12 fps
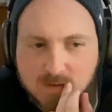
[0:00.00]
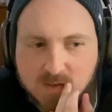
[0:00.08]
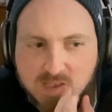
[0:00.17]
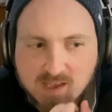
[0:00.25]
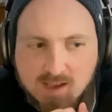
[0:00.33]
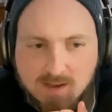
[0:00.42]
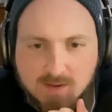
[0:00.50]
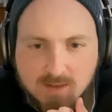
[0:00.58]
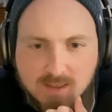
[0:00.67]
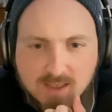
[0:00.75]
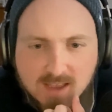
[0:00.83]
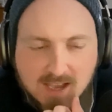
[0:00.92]
Yeah.
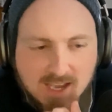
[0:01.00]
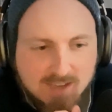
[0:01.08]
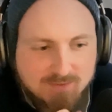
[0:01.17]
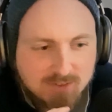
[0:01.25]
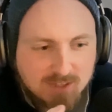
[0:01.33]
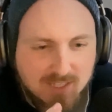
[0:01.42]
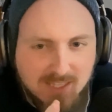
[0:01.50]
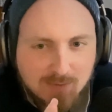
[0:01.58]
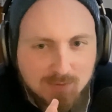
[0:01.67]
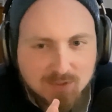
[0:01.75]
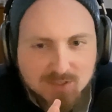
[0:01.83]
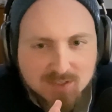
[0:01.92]
I feel like
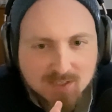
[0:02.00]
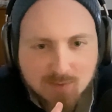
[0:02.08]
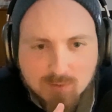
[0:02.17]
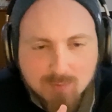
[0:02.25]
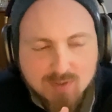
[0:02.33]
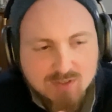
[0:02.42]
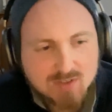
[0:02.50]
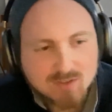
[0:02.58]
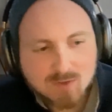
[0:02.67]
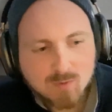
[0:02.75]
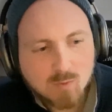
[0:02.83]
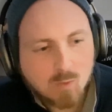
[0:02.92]
it would be
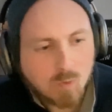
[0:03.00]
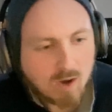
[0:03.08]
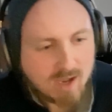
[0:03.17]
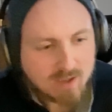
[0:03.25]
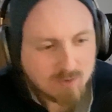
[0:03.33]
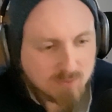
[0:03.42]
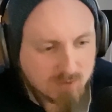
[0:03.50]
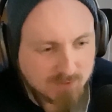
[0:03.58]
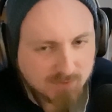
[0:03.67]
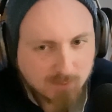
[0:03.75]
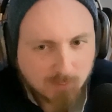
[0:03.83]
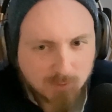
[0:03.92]
so wild
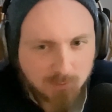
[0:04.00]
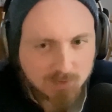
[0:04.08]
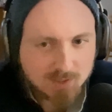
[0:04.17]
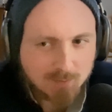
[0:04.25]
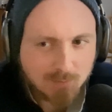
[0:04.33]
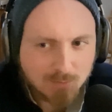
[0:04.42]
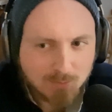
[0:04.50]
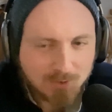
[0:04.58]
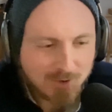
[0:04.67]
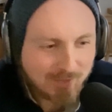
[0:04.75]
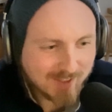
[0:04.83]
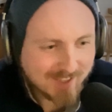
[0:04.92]
if it were really
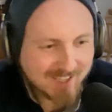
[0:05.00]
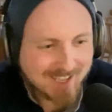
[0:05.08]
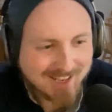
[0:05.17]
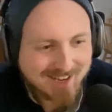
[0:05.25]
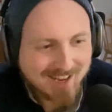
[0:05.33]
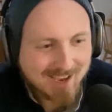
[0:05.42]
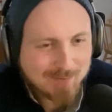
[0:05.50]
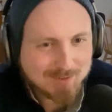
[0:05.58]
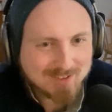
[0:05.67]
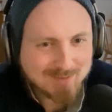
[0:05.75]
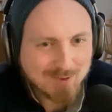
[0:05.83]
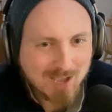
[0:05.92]
Bruno that kidnapped
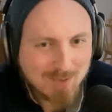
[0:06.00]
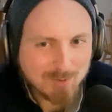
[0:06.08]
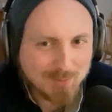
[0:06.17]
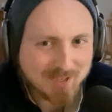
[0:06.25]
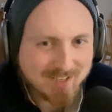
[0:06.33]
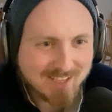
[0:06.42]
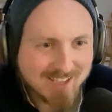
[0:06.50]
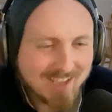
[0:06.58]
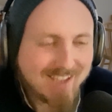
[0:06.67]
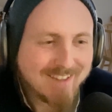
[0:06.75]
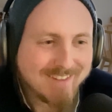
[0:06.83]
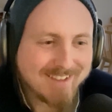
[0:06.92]
his mom. I mean,
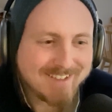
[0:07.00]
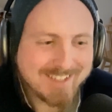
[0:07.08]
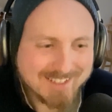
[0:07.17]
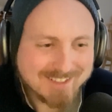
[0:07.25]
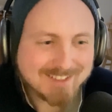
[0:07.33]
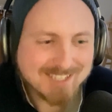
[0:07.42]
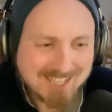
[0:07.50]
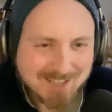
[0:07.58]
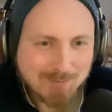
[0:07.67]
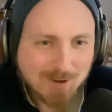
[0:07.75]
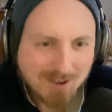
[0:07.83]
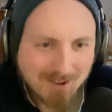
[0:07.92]
they did
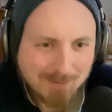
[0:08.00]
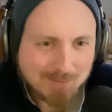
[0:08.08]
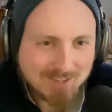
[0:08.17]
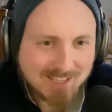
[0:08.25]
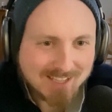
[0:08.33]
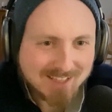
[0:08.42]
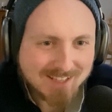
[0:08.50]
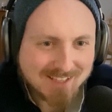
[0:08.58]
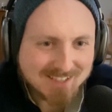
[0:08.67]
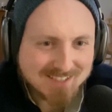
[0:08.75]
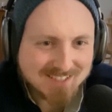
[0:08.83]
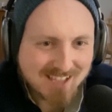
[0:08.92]
team up. Like,
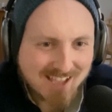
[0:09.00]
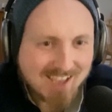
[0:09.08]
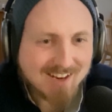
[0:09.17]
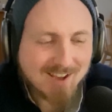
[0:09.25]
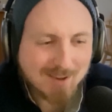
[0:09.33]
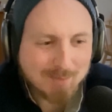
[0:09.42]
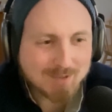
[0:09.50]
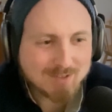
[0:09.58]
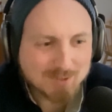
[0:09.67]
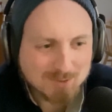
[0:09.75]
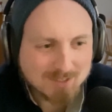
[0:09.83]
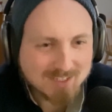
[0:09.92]
he's had
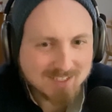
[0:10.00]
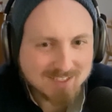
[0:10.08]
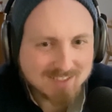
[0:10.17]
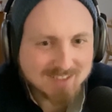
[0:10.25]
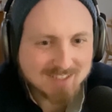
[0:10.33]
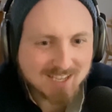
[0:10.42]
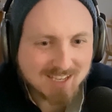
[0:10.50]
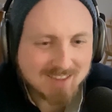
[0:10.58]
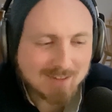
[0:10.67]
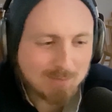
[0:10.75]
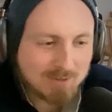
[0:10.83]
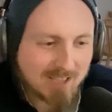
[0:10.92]
opportunity to take
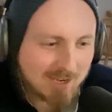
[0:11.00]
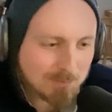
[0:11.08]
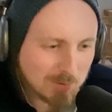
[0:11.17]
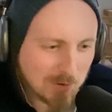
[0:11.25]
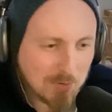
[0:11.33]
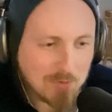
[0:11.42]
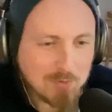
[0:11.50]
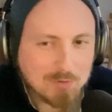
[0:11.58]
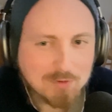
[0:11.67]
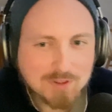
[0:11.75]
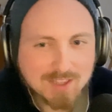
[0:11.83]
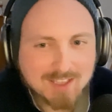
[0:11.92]
the Black
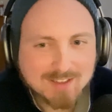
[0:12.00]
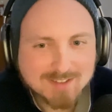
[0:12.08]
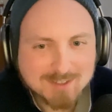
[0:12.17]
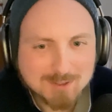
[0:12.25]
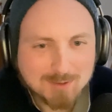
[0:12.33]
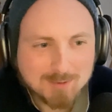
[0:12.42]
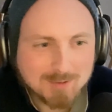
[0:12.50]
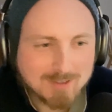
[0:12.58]
Pearl and to,